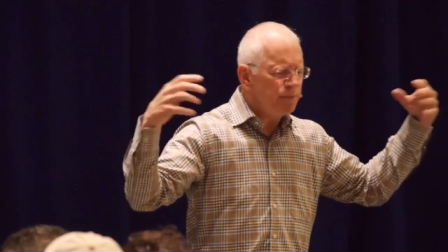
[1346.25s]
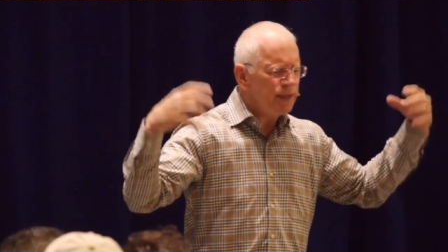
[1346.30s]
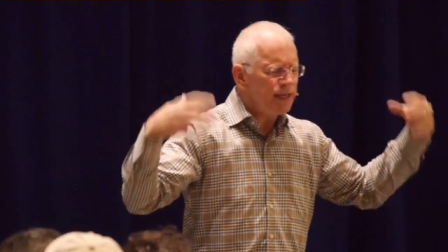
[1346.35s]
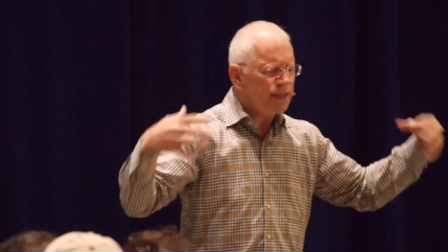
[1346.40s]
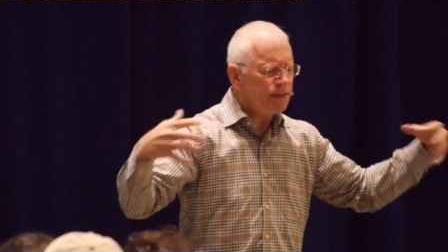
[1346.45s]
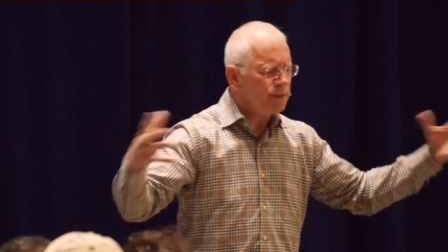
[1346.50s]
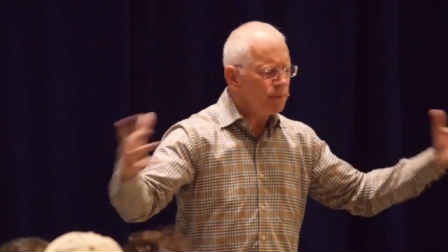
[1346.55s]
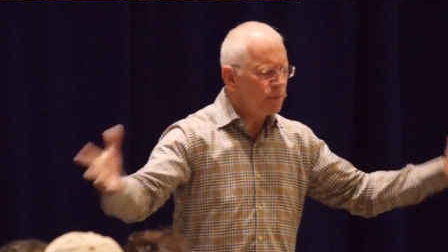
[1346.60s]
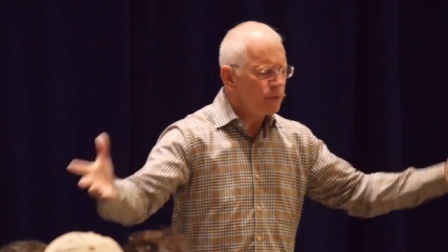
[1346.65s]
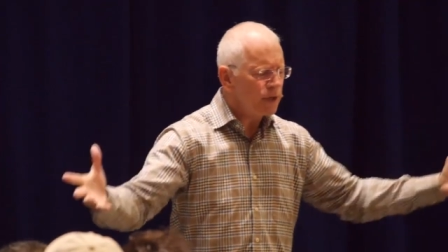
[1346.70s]

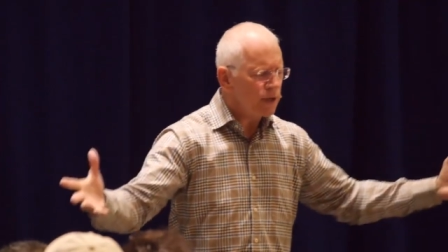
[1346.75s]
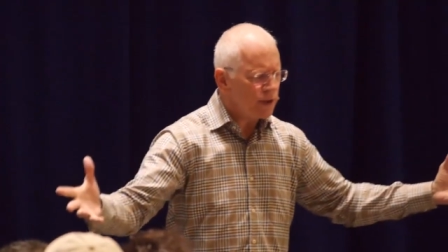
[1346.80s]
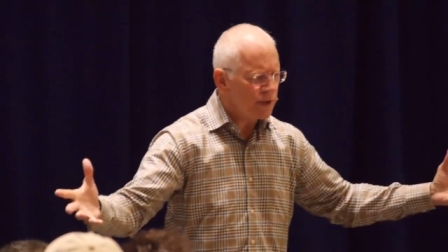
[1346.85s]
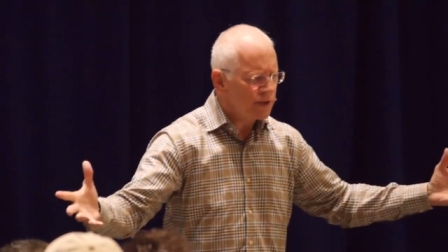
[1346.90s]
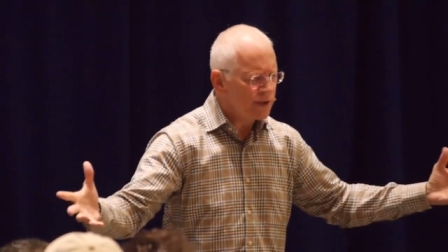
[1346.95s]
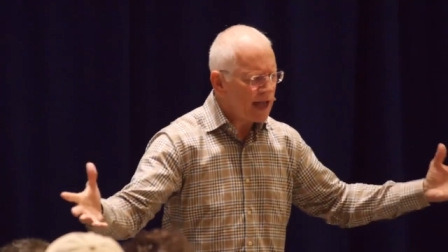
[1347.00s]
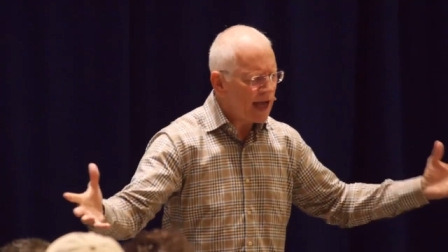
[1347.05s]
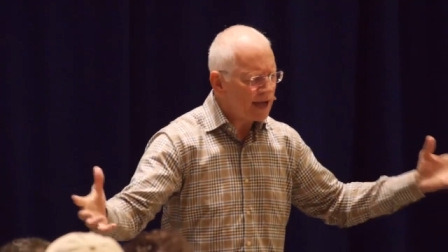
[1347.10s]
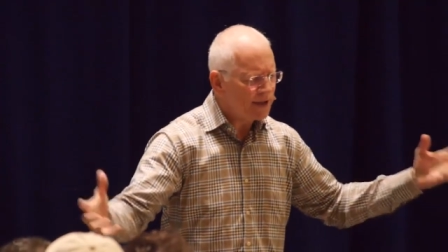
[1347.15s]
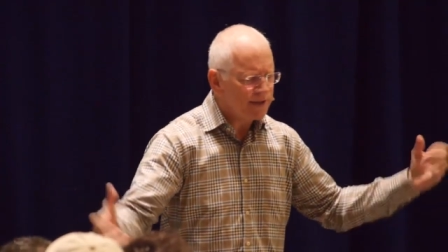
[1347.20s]
beaten and put in
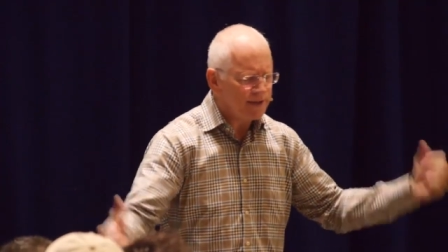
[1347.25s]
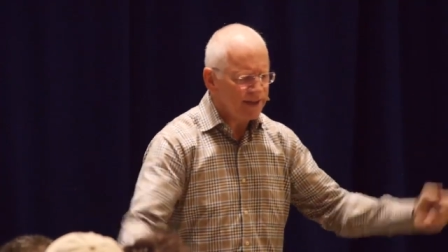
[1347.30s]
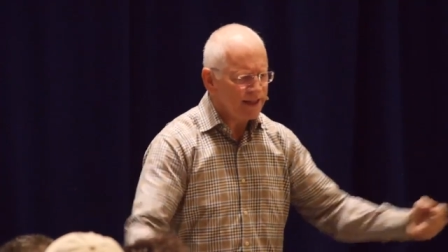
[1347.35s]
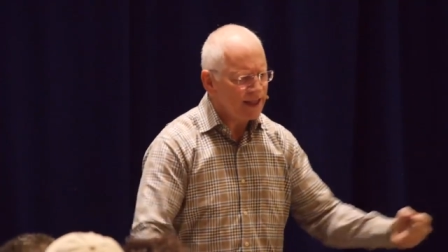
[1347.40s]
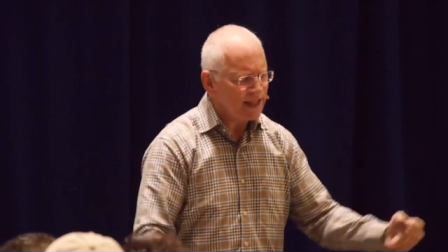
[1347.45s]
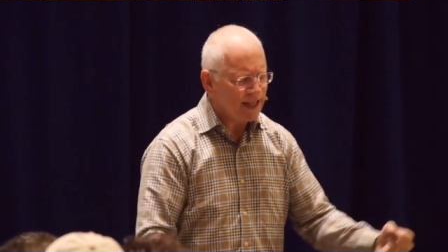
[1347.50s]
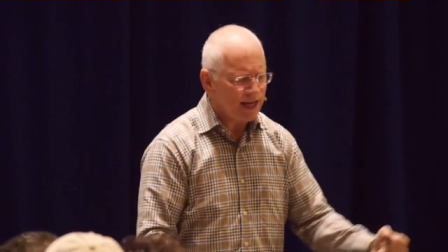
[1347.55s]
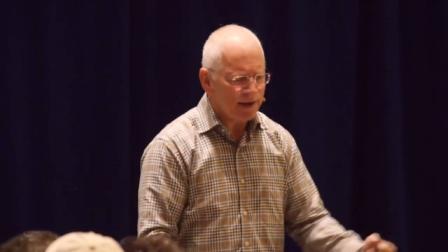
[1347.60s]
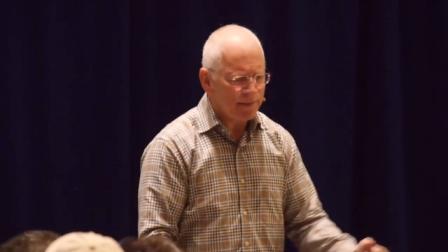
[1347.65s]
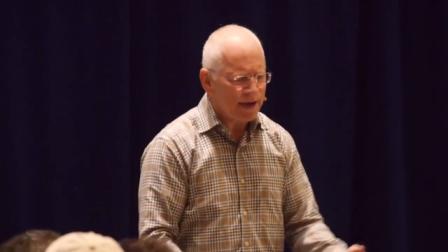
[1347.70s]
stocks and
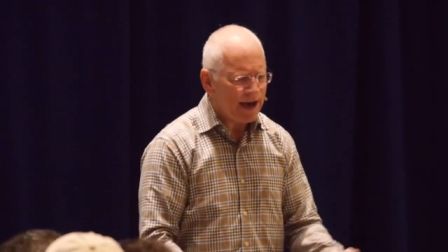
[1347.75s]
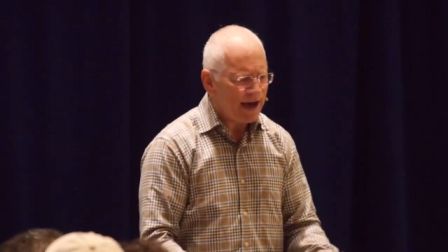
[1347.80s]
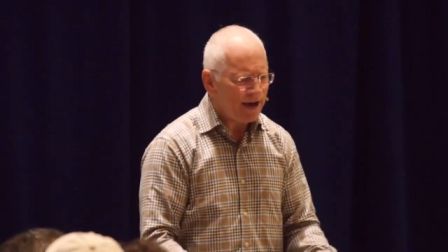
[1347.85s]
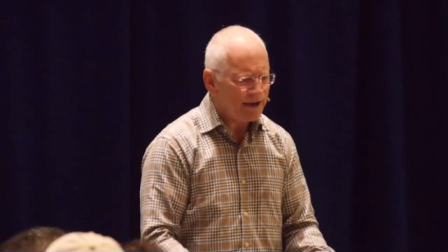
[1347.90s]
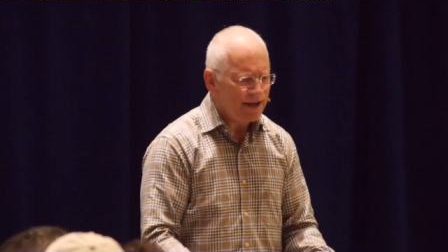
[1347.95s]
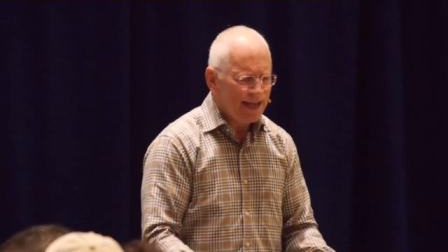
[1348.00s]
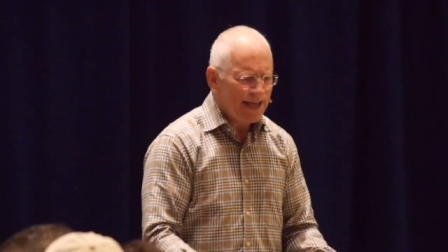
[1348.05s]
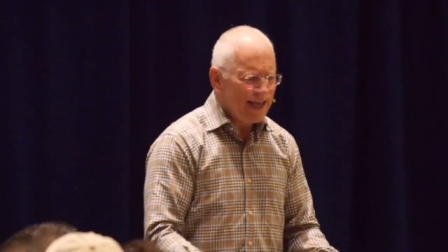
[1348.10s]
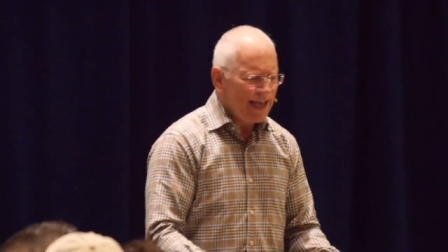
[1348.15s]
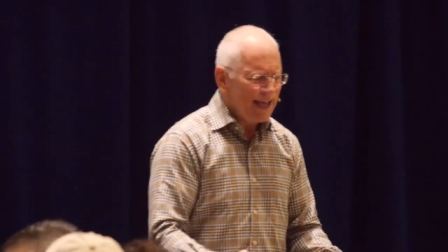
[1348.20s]
they let him
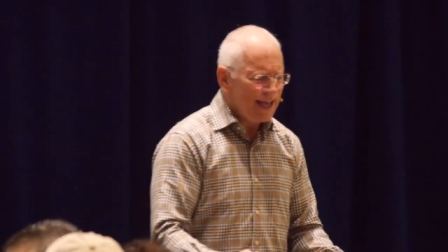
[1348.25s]
out.